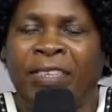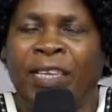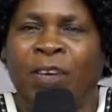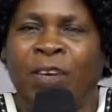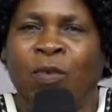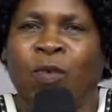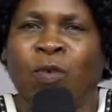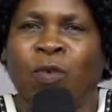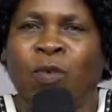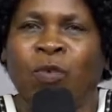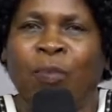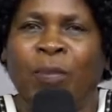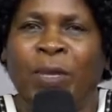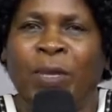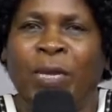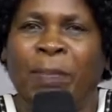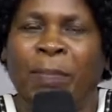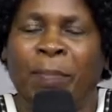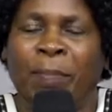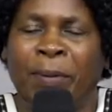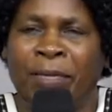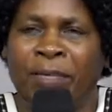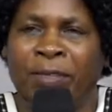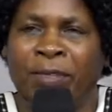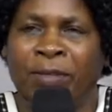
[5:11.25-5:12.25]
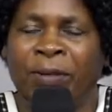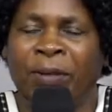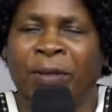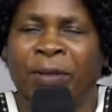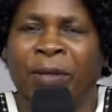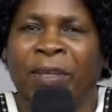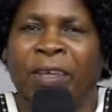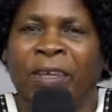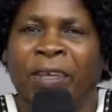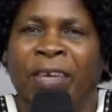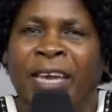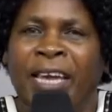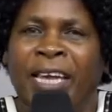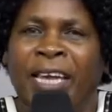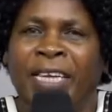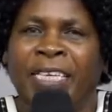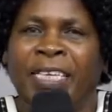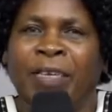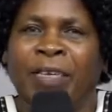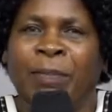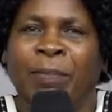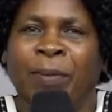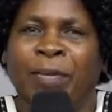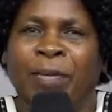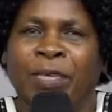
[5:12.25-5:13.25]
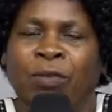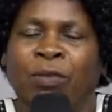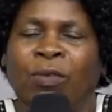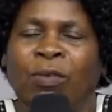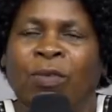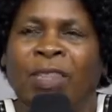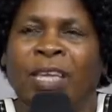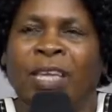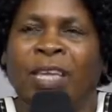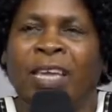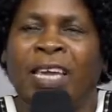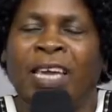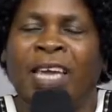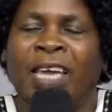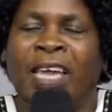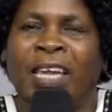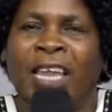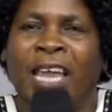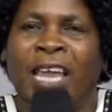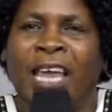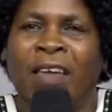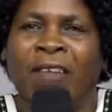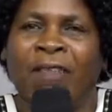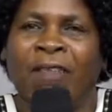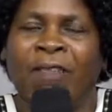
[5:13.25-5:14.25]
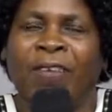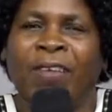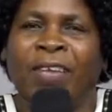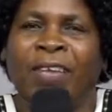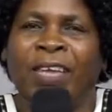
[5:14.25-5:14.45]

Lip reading: They could be in prison, and in prison they can have